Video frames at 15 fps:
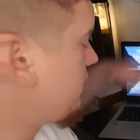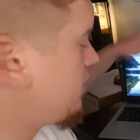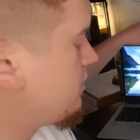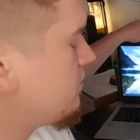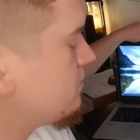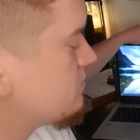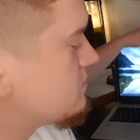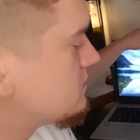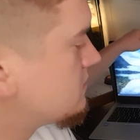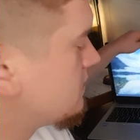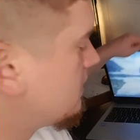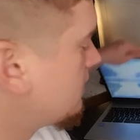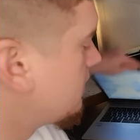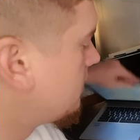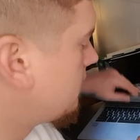use
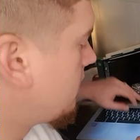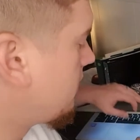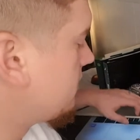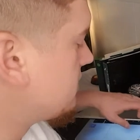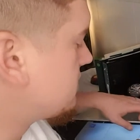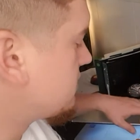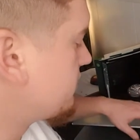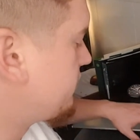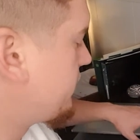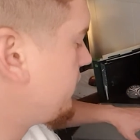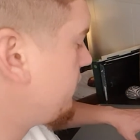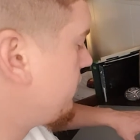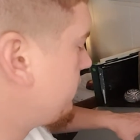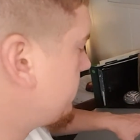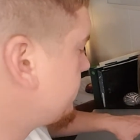on this
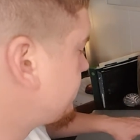computer.